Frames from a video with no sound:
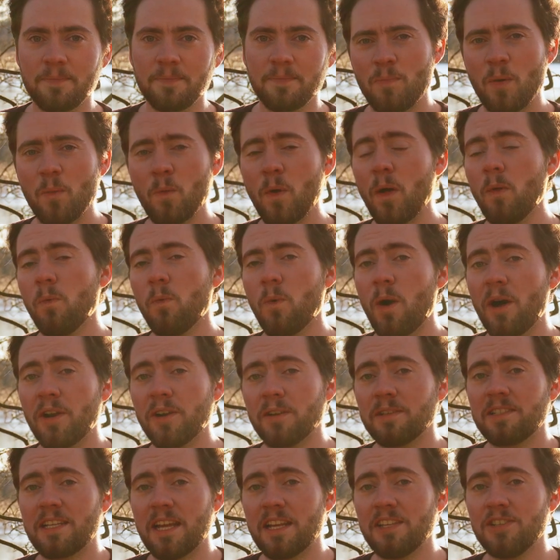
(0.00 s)
But while
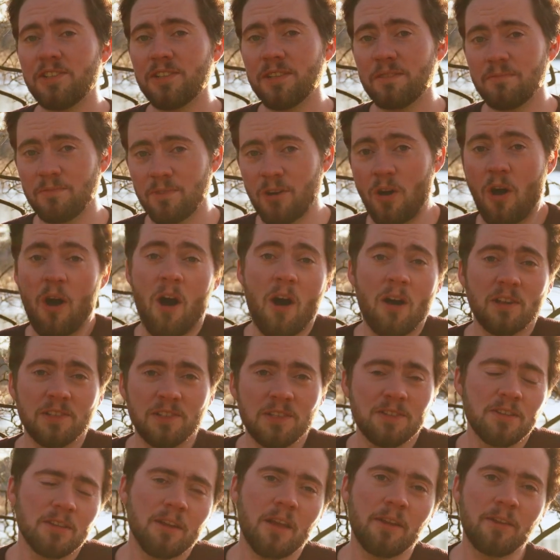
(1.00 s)
water tension
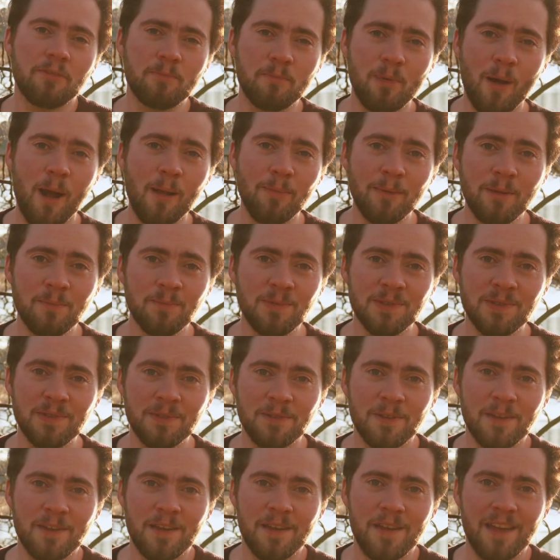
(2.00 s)
causes a lot of
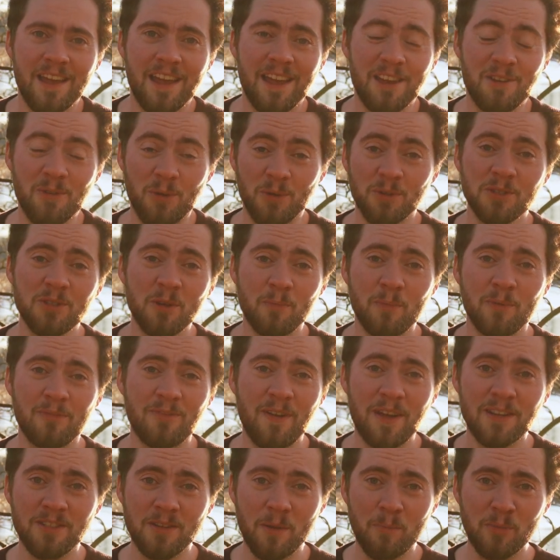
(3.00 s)
problems, it also provides